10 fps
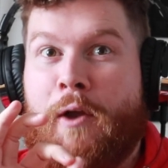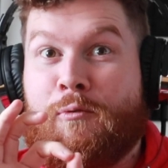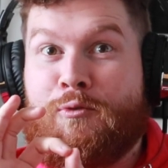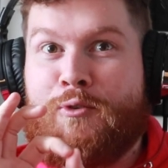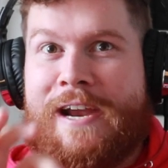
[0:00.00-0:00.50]

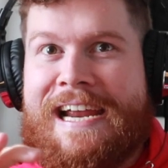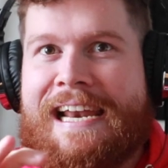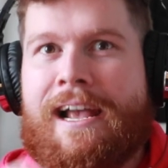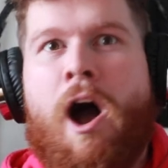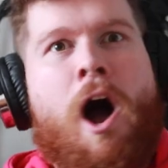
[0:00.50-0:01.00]

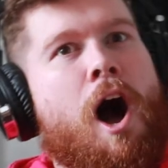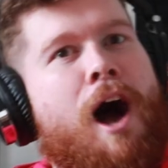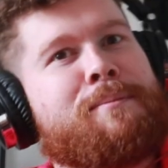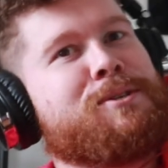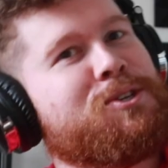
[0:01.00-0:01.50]
really,
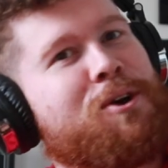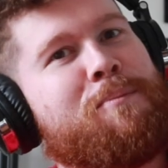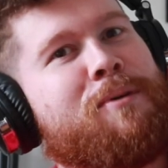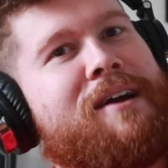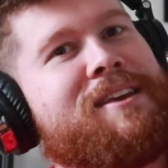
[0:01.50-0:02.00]
I'm so
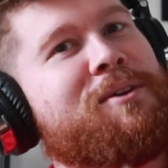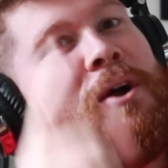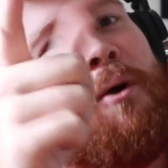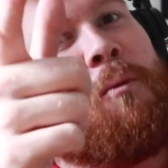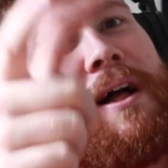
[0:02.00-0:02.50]
proud of you.
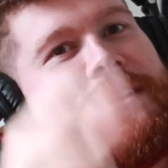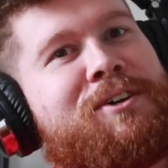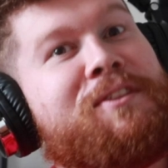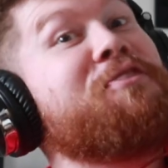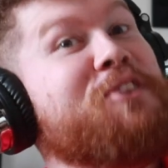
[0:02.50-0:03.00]
Well
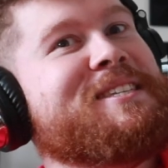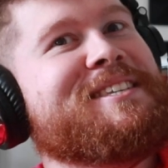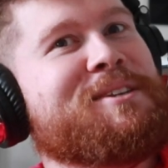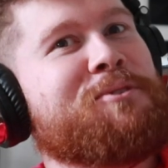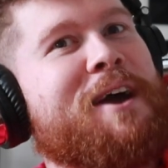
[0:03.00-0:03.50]
done. This
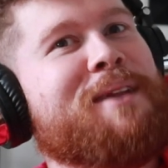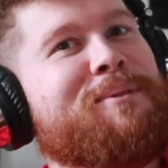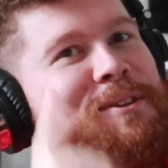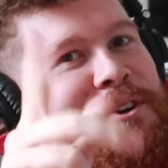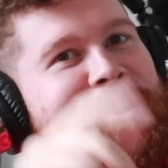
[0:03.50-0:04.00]
is
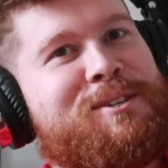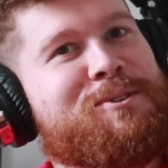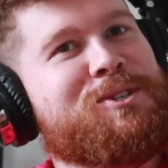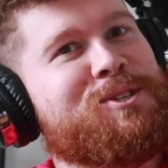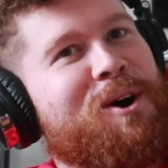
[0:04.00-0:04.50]
incredible. You're going to do
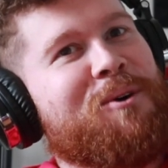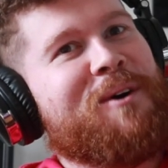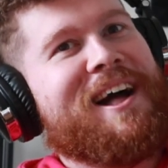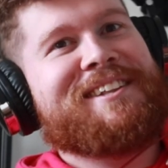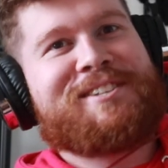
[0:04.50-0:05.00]
so
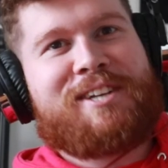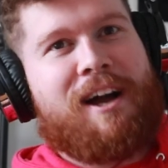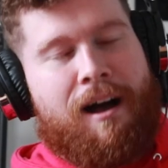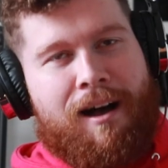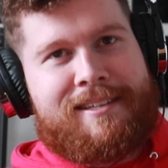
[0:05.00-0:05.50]
well. Just
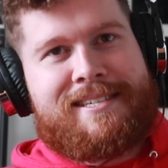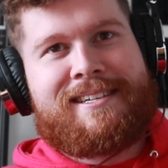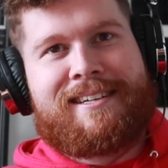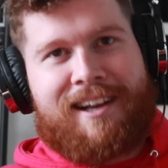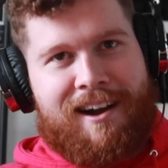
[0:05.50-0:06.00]

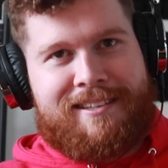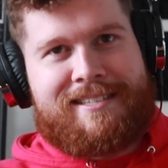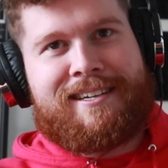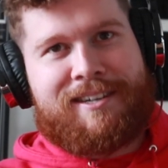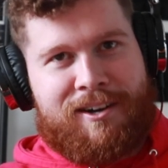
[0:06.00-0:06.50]
constant,
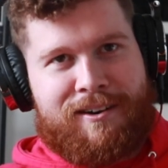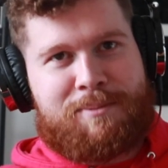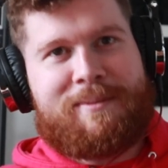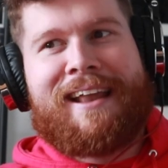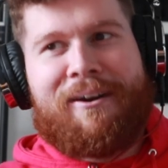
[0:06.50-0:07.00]
constant
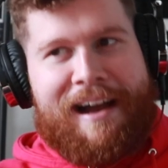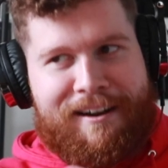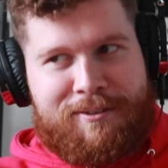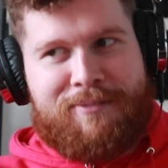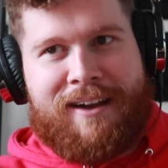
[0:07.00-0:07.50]
encouragement. Now,
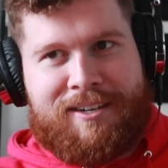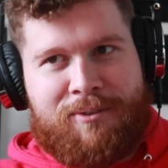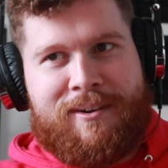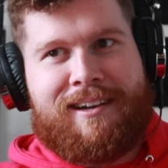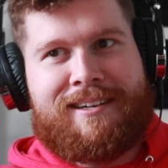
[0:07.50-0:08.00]
after the fact, I
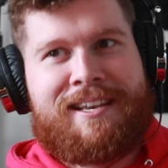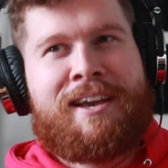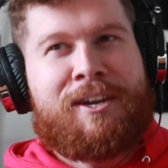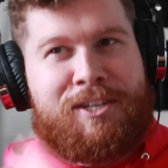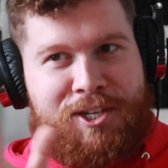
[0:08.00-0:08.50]
realized
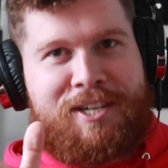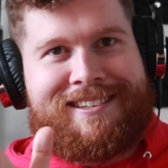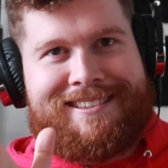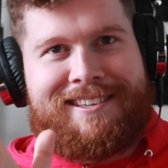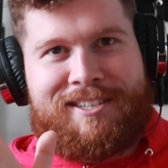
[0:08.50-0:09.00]
she
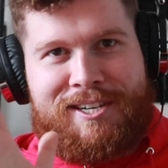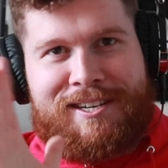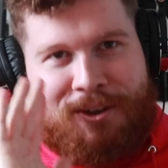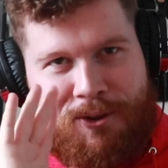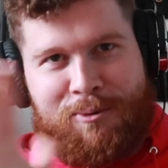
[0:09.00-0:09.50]
could, she
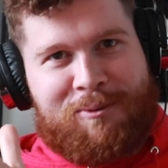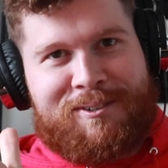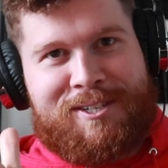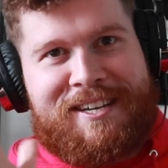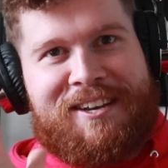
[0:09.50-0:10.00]
knew,
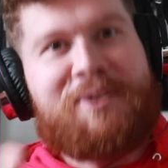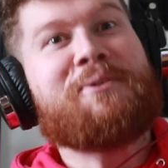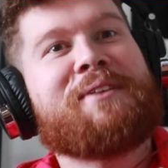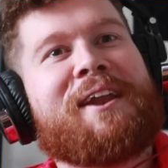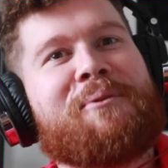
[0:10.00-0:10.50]
she
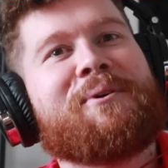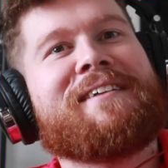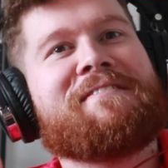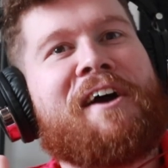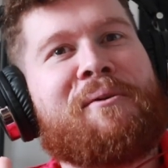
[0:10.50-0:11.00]
knew that I would
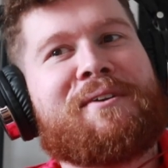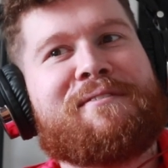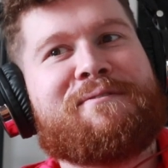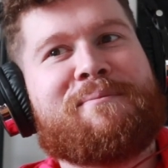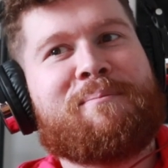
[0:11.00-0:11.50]
have, I would have